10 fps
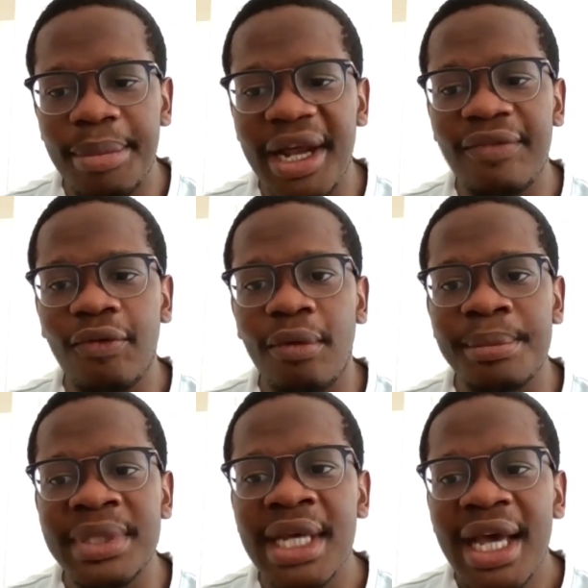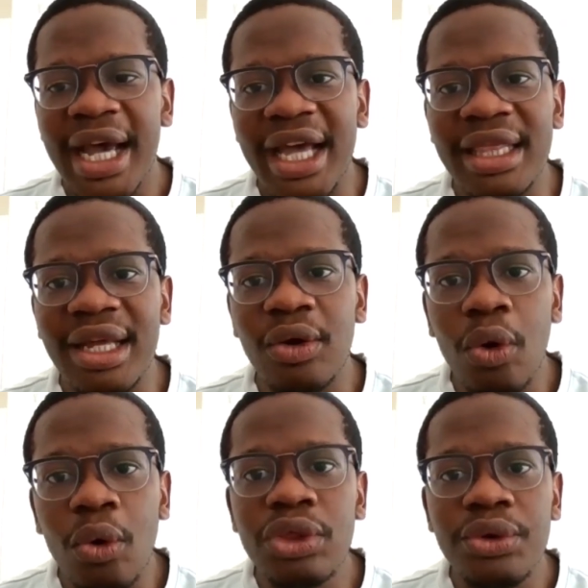platforms, and then
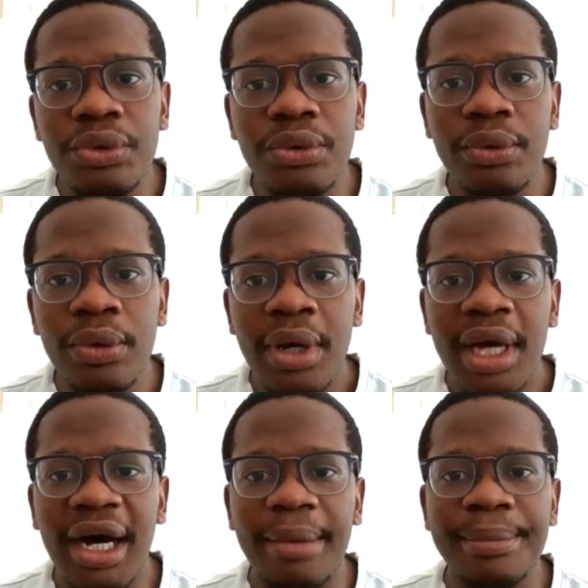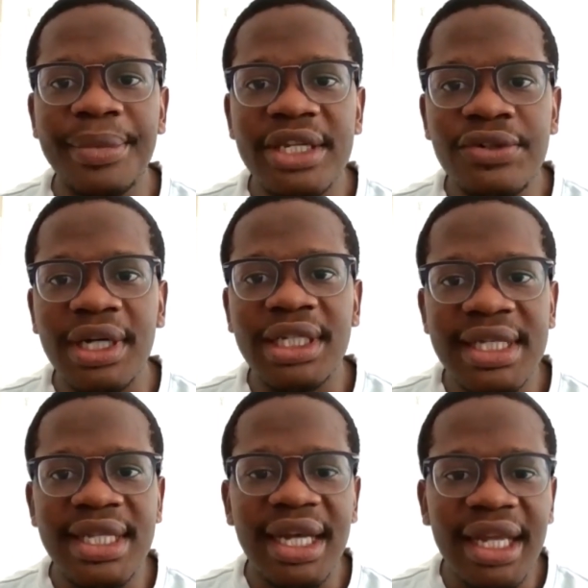go through the
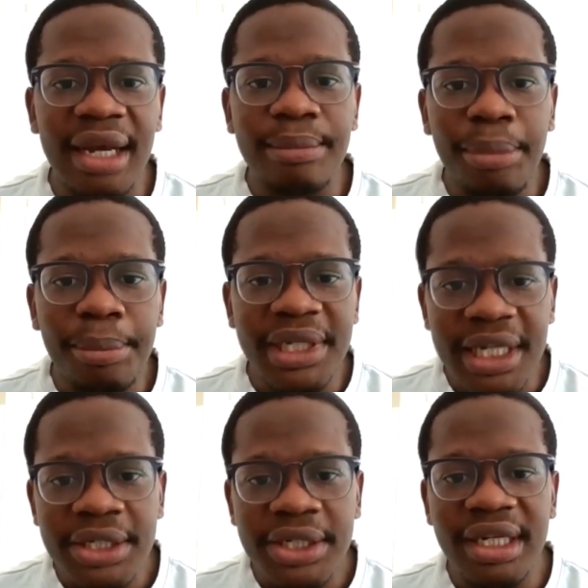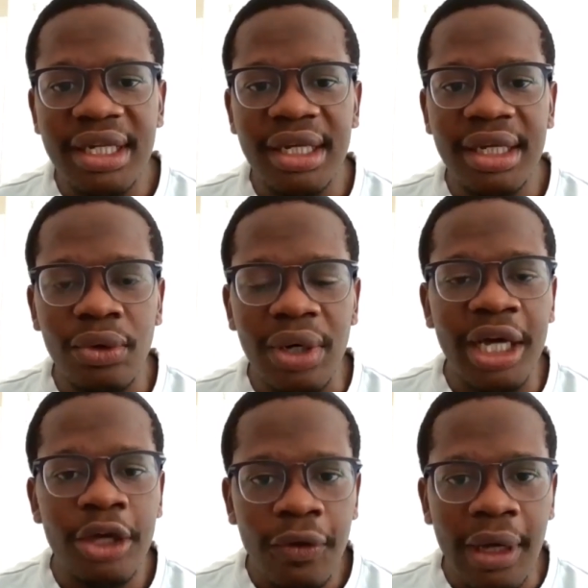structures that can potentially
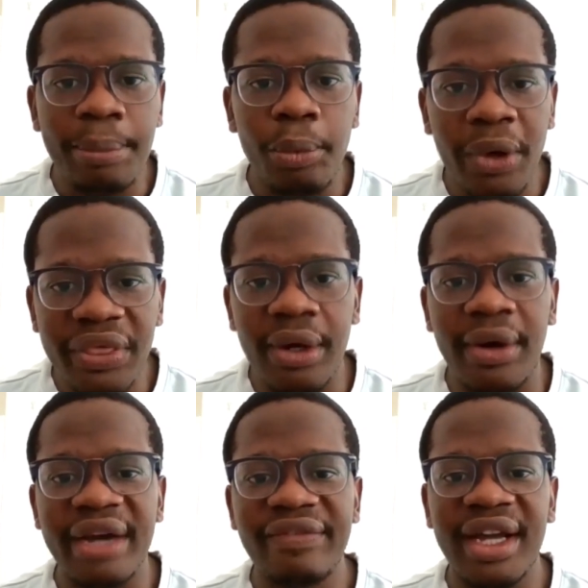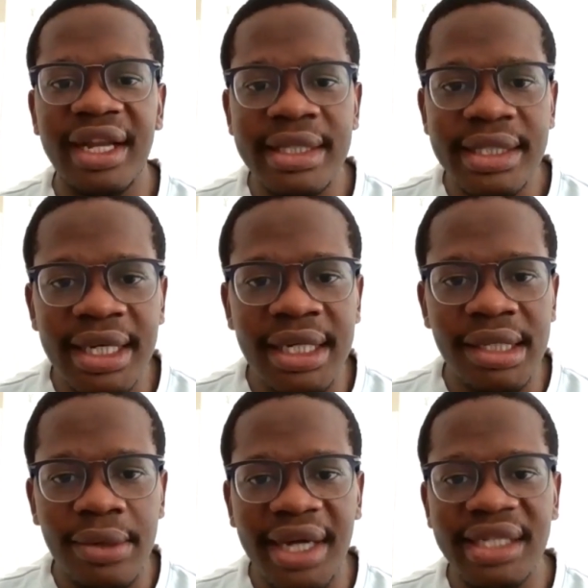link you up with the right
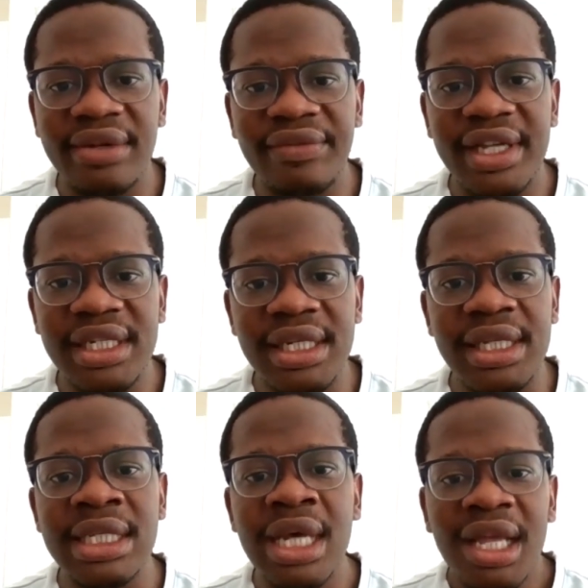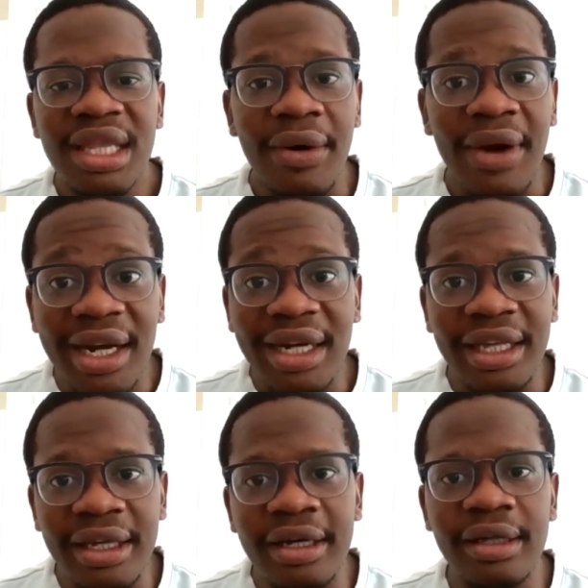financiers, the right investors, the right
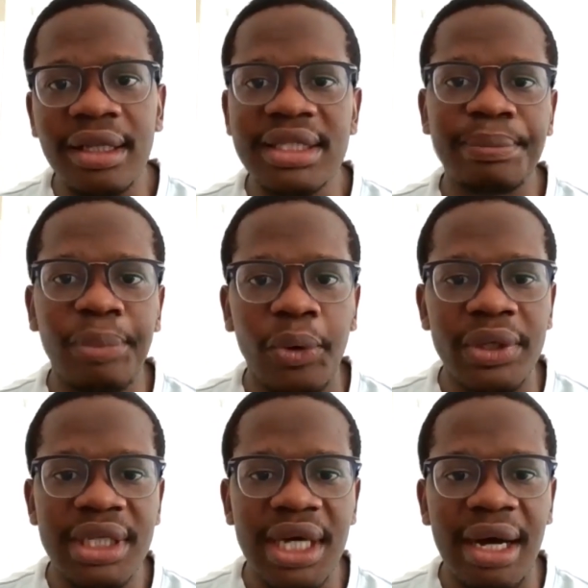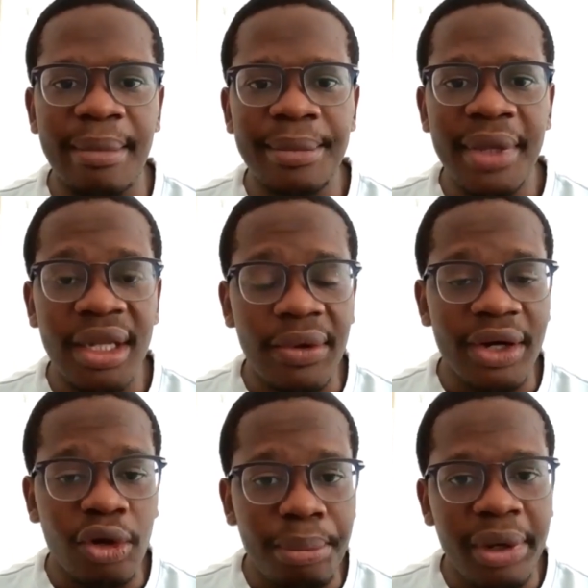legal support, and
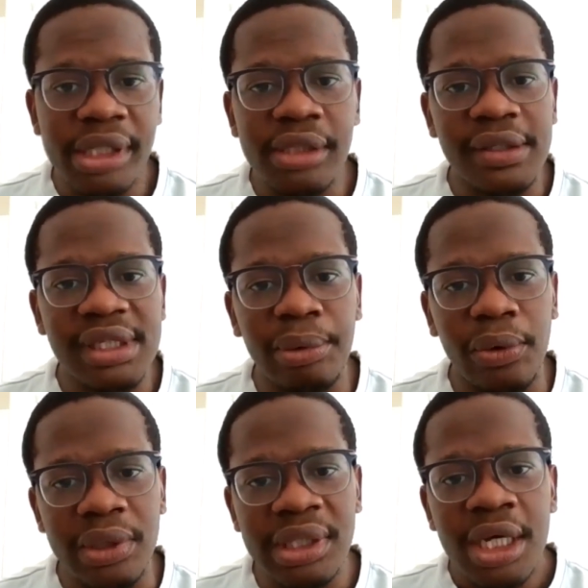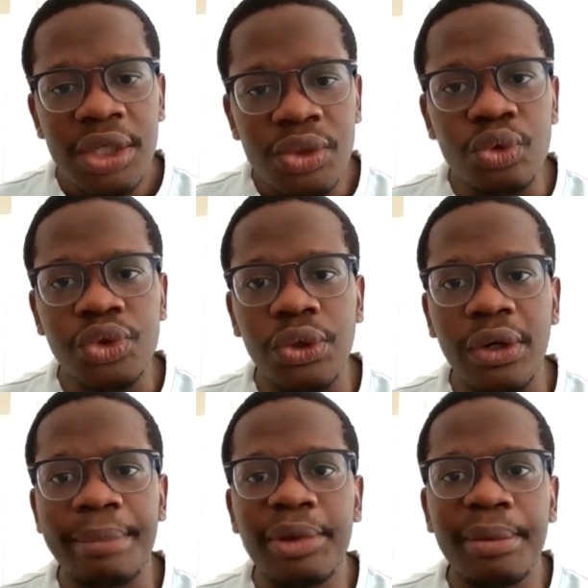right operational support to
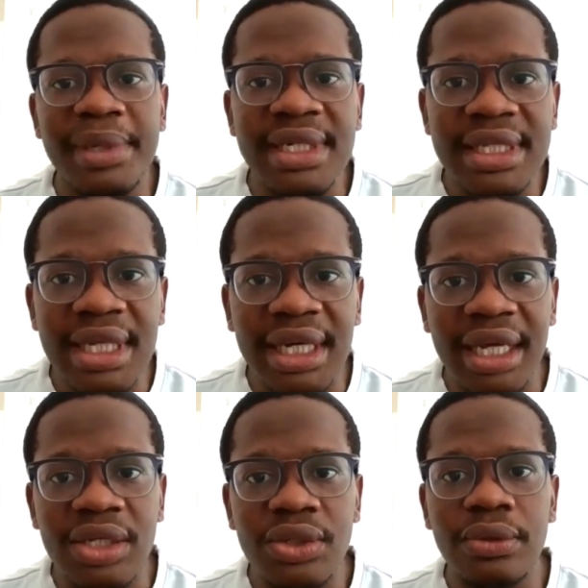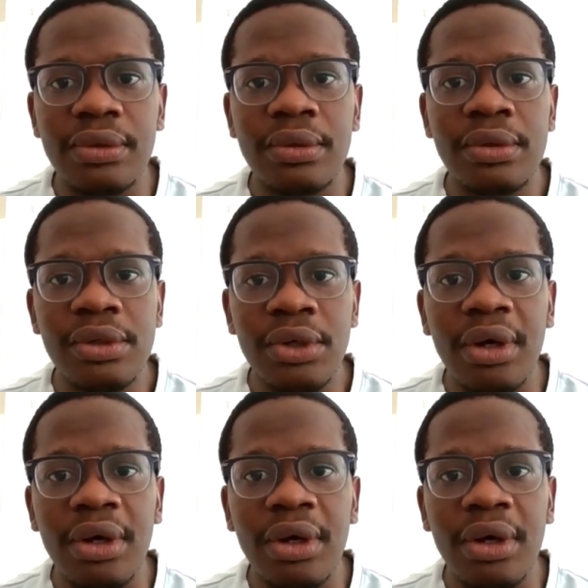shore up your business and get to